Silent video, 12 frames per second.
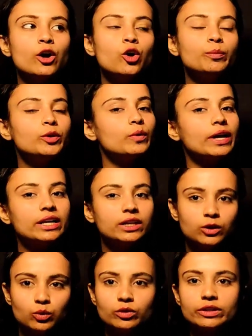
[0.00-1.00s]
hope you
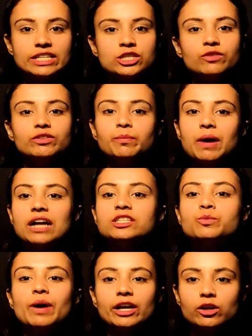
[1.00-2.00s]
can do rest of the
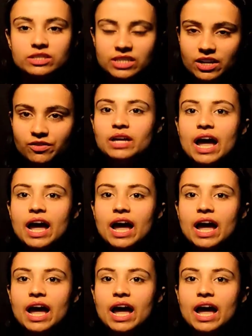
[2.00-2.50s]
parts by yourself.